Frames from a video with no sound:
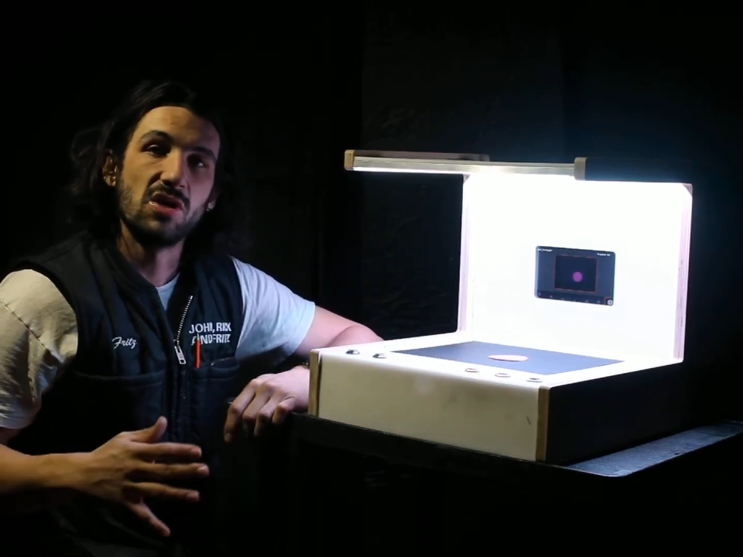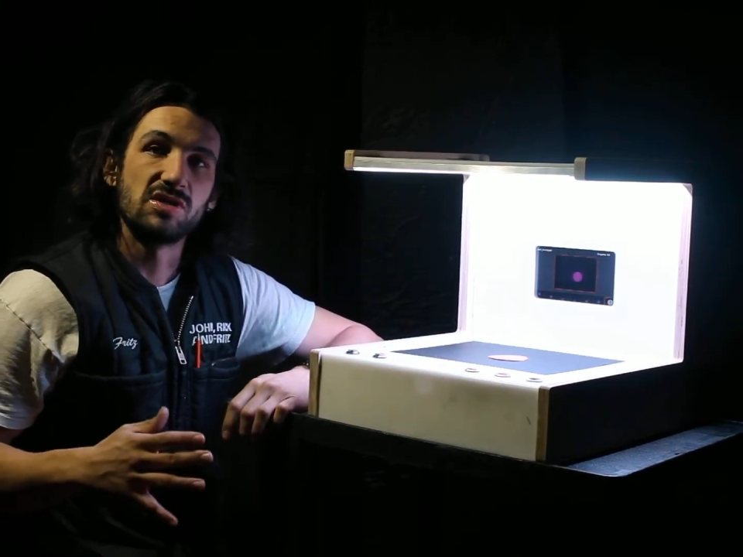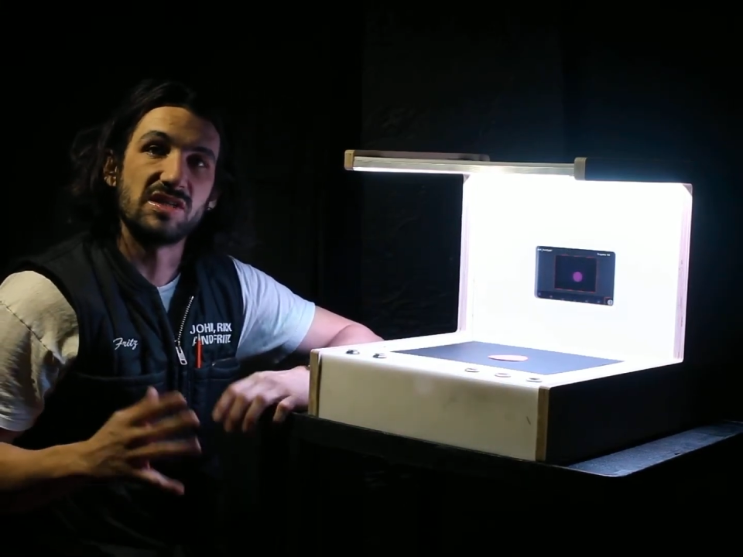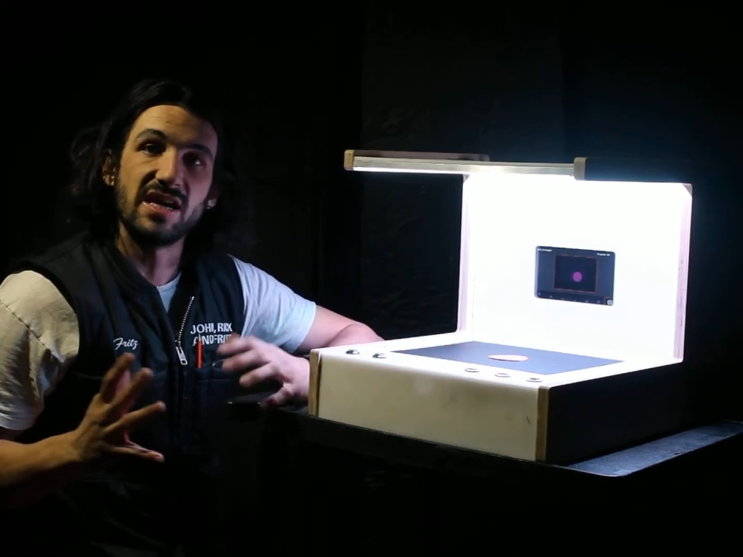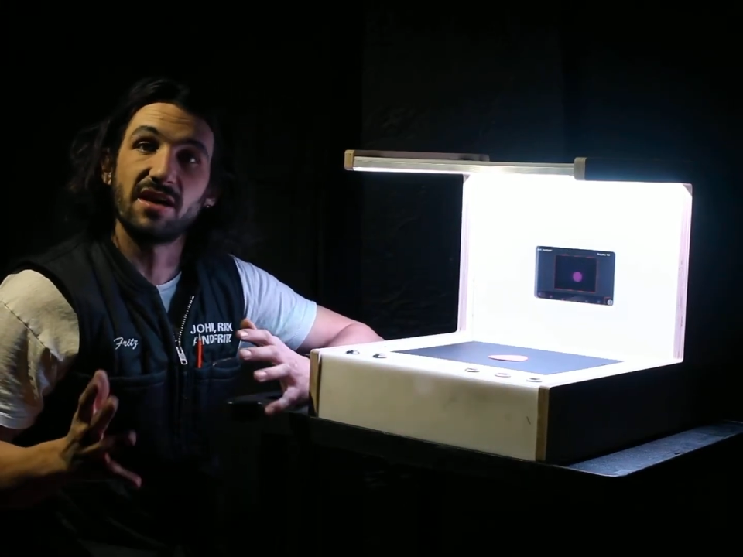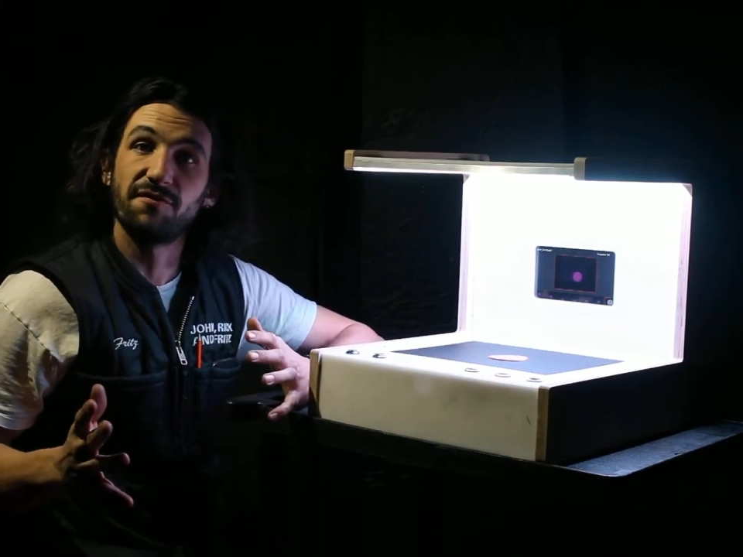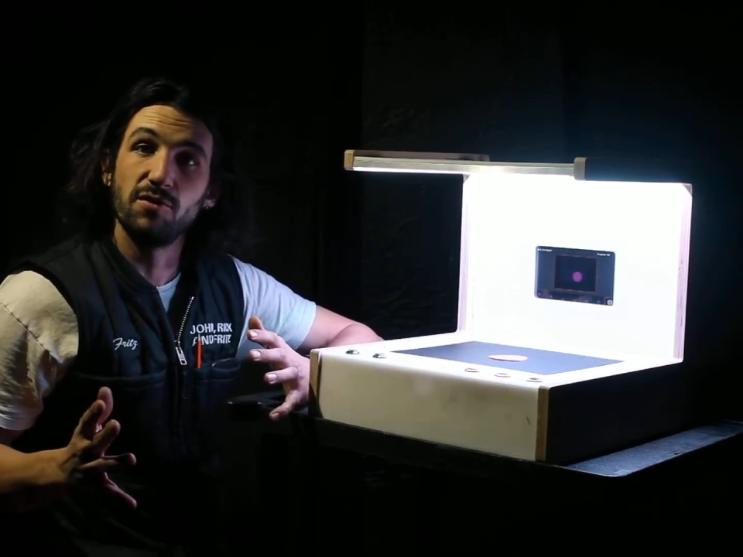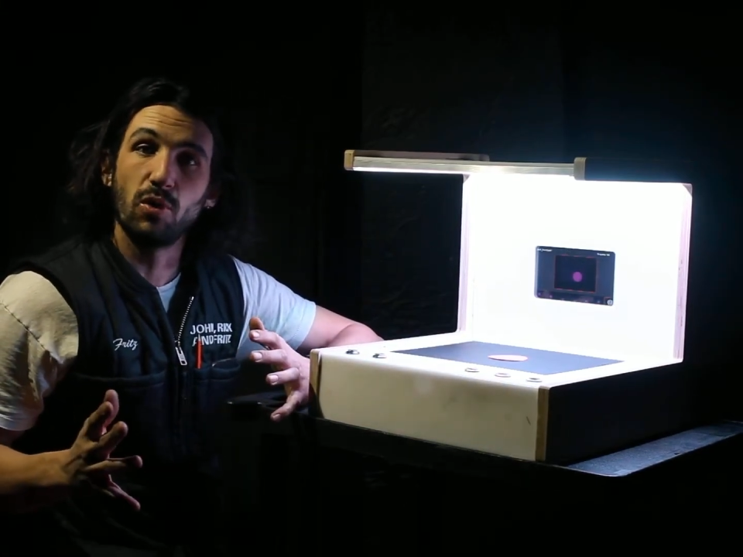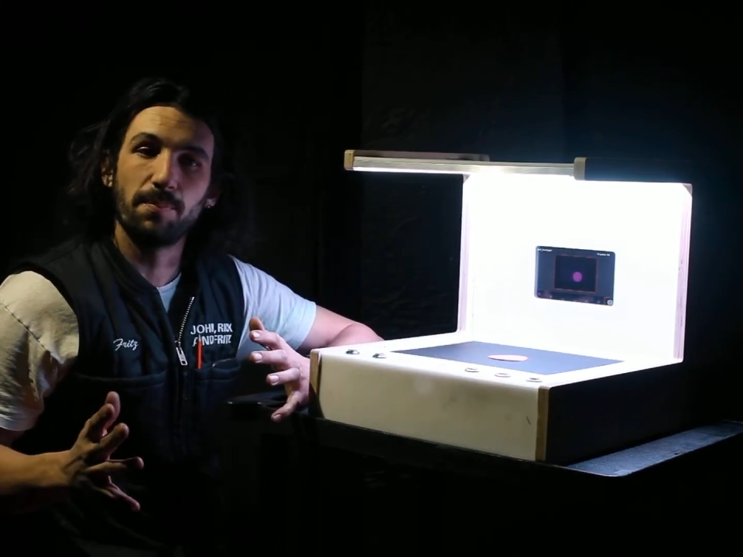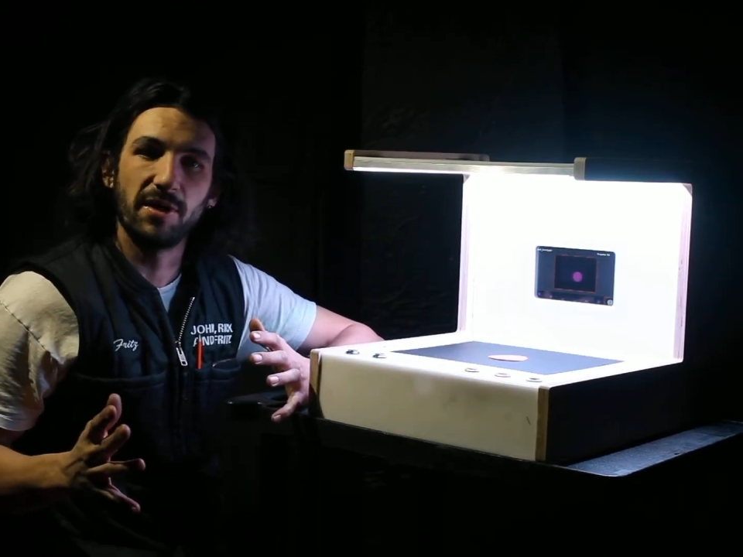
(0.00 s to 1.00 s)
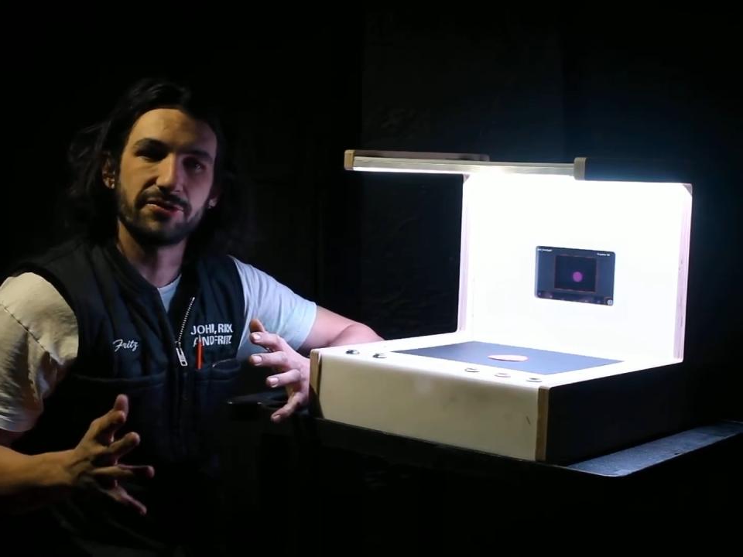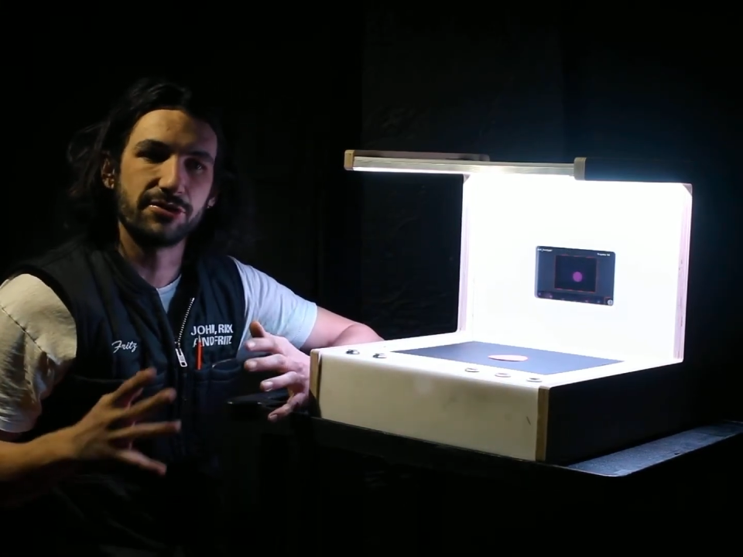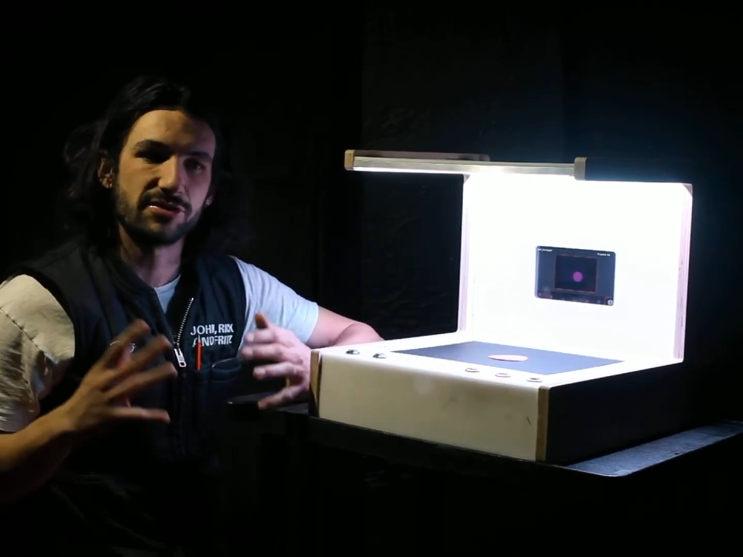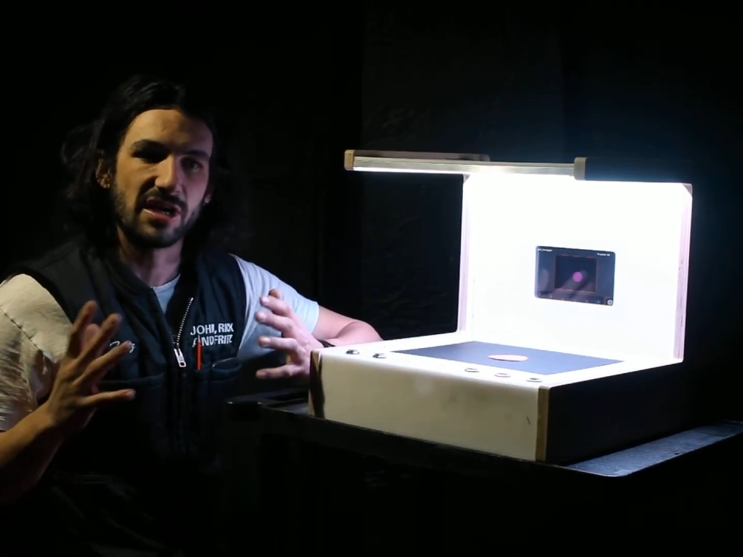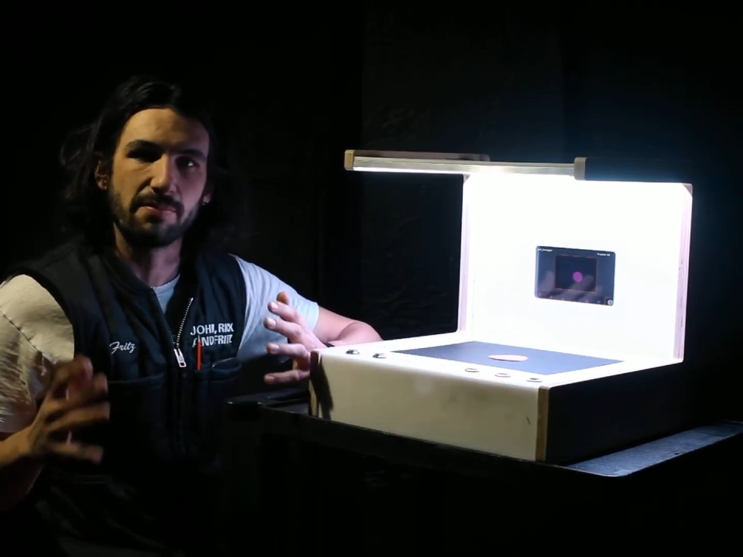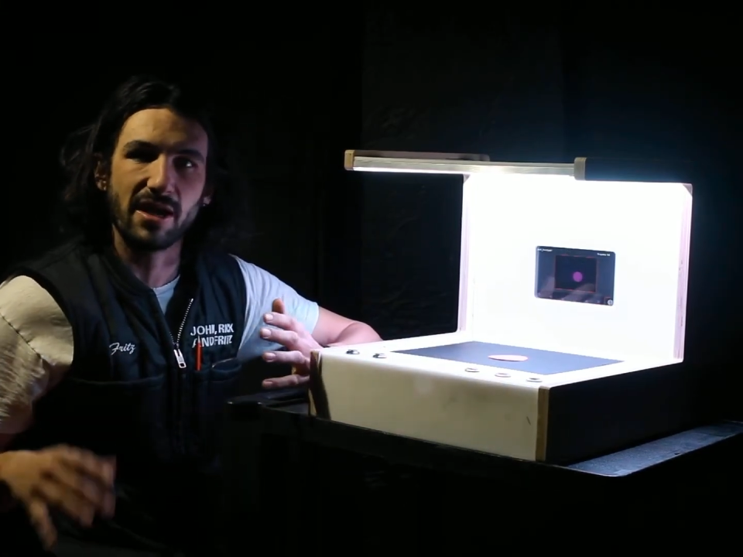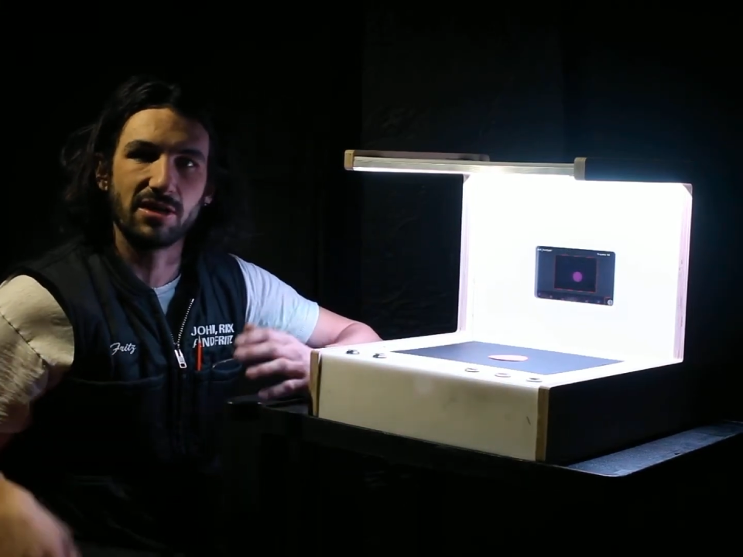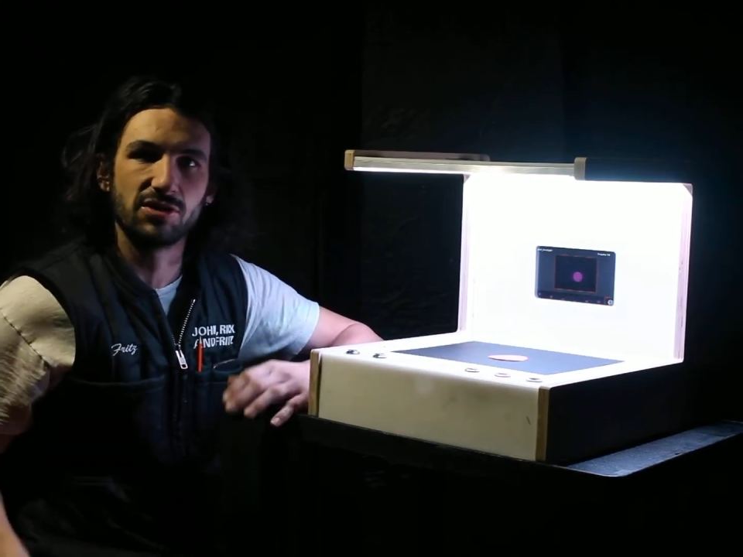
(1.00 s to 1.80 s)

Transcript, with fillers: to take a few more pictures and make it